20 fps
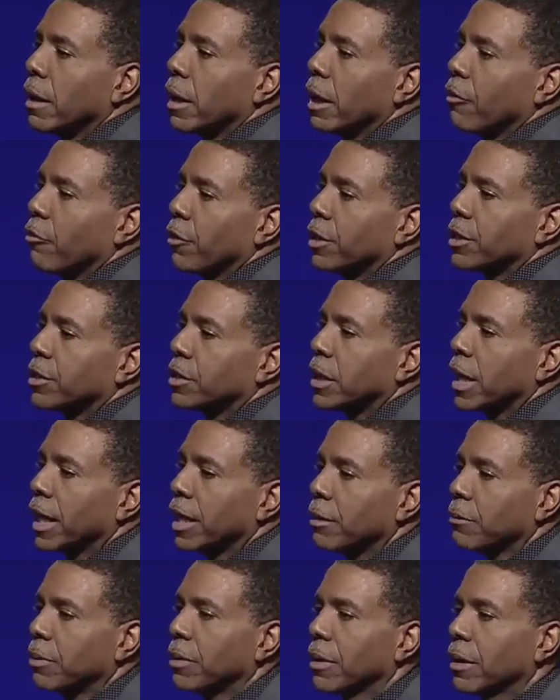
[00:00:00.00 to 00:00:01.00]
every
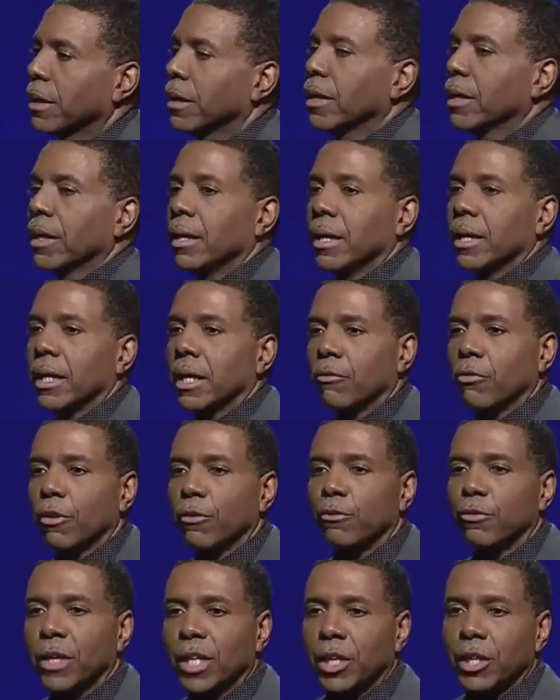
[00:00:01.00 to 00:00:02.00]
tape, in
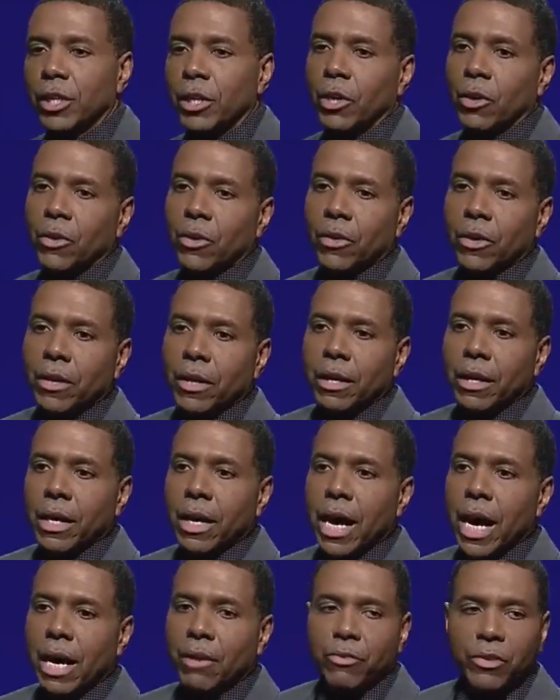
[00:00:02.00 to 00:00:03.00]
every video
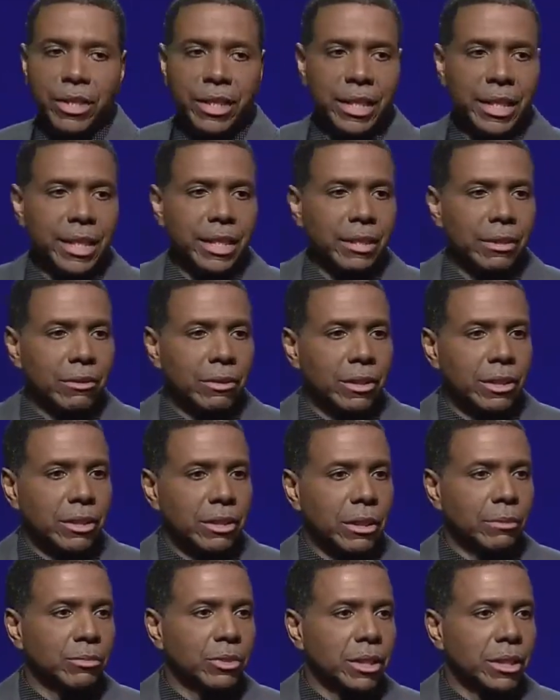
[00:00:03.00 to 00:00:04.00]
I ever did on the
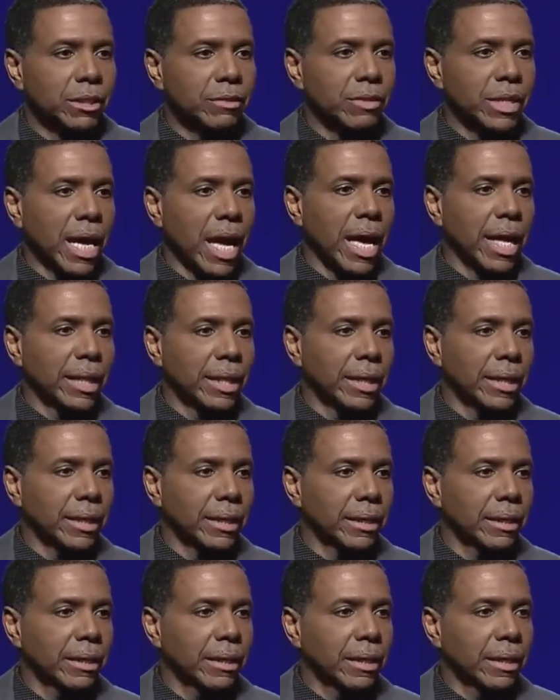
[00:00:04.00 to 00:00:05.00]
subject of tithing,
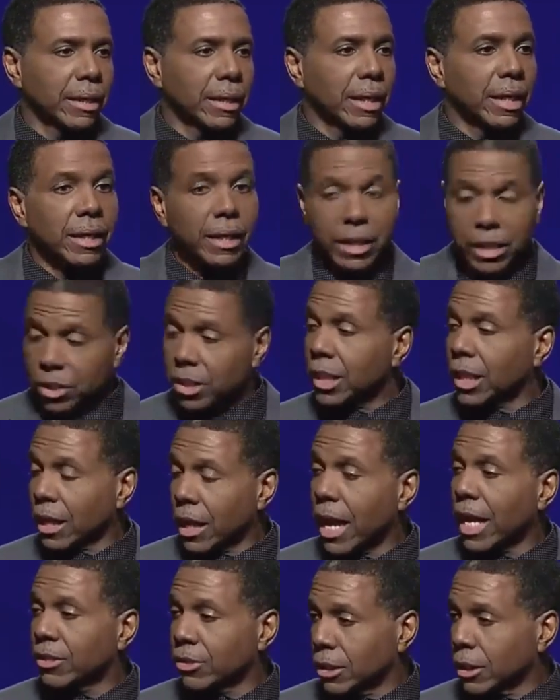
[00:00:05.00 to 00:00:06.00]
unless it
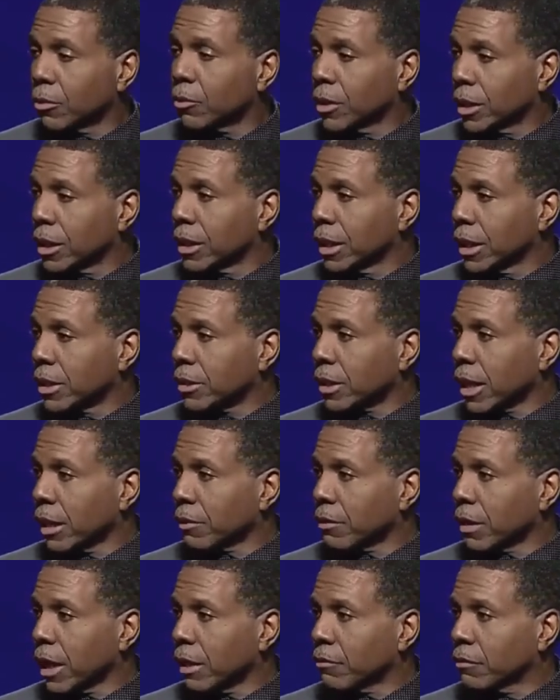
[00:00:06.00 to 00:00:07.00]
lines up with this.
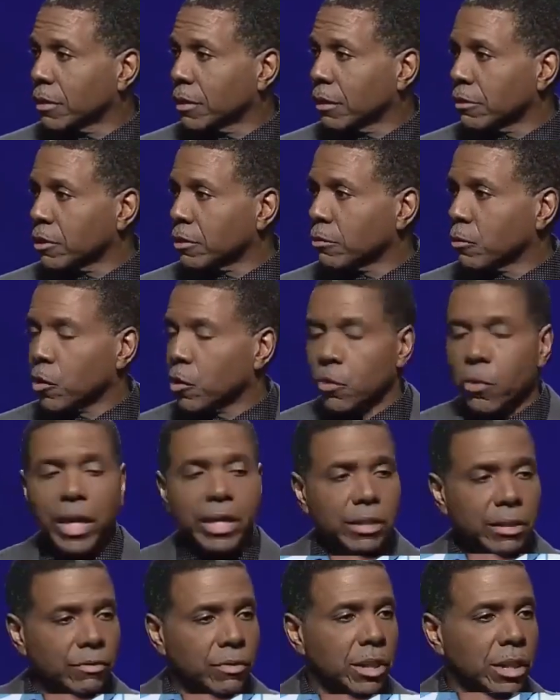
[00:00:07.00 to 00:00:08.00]
I've done some
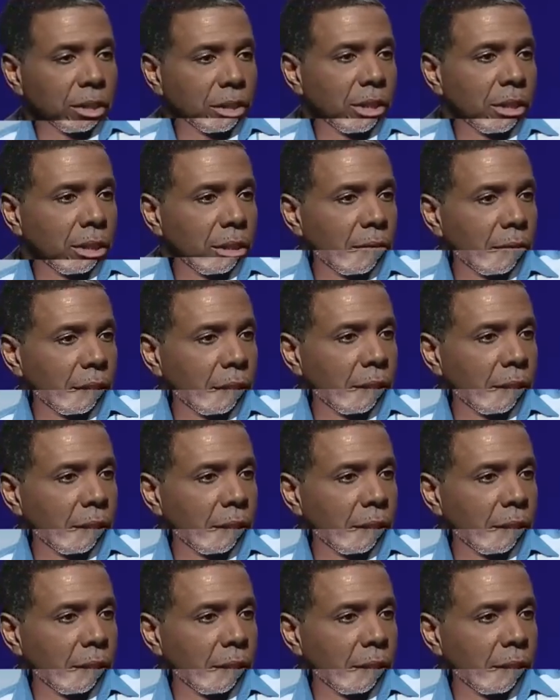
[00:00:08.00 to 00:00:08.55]
corrective teaching